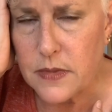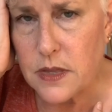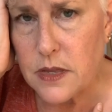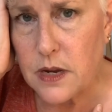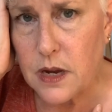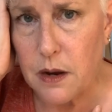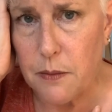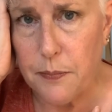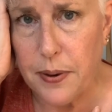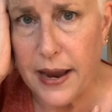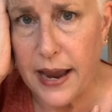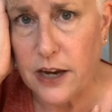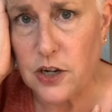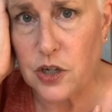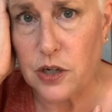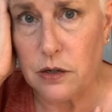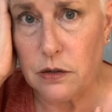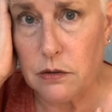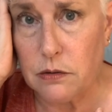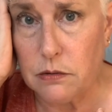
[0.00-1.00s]

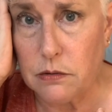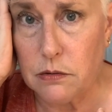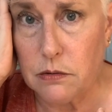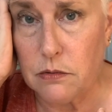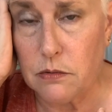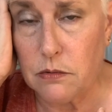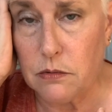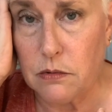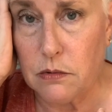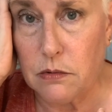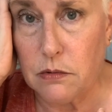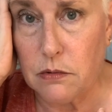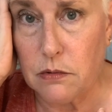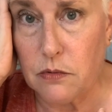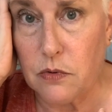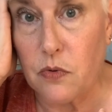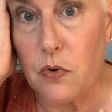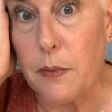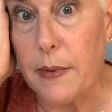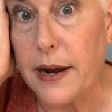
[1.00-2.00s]
compassion
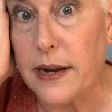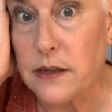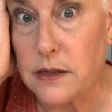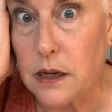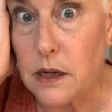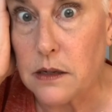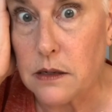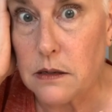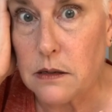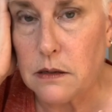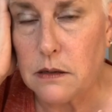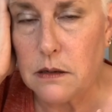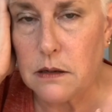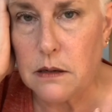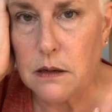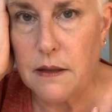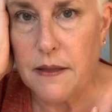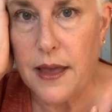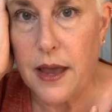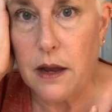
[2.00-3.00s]
reminds us
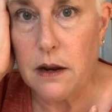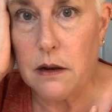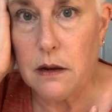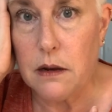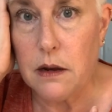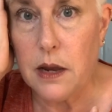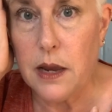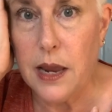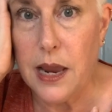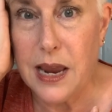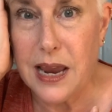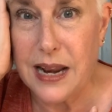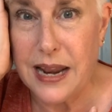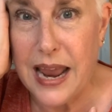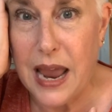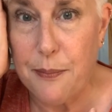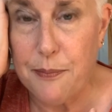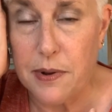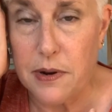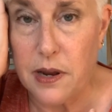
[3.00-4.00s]
that it can
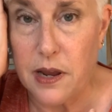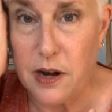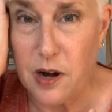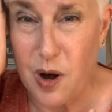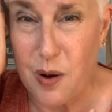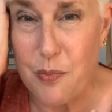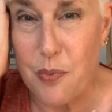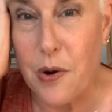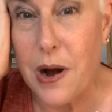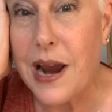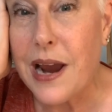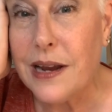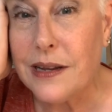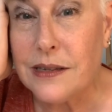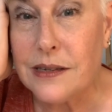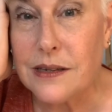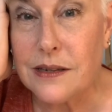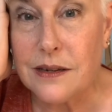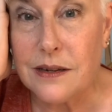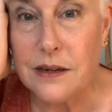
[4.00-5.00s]
happen in our
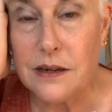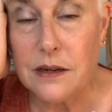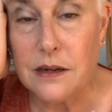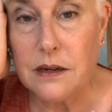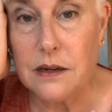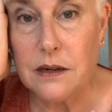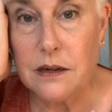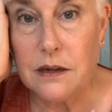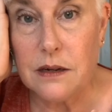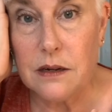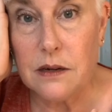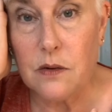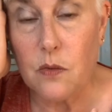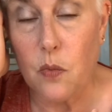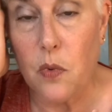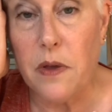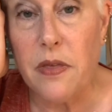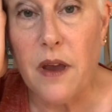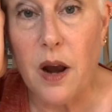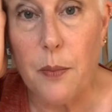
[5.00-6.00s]
brains,
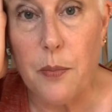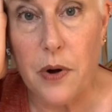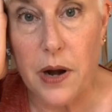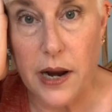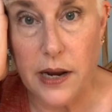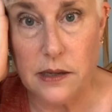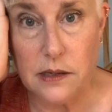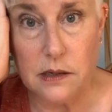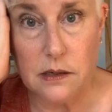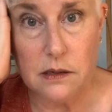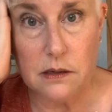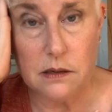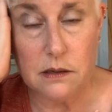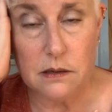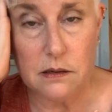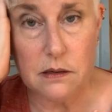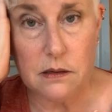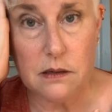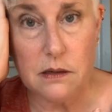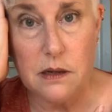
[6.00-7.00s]
with our brains,
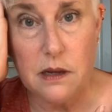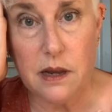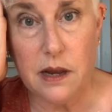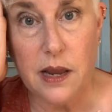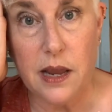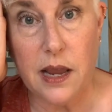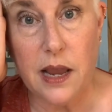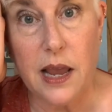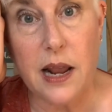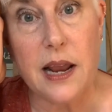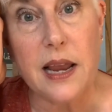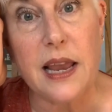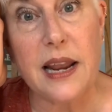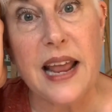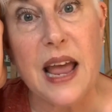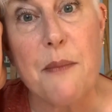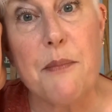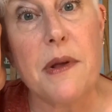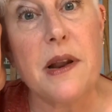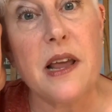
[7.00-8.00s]
and it can
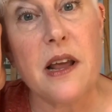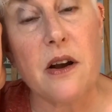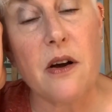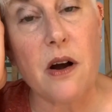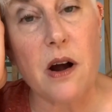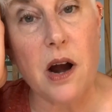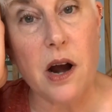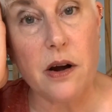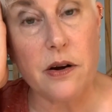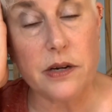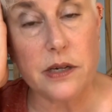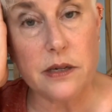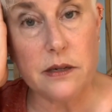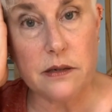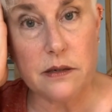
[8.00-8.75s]
happen in our heart,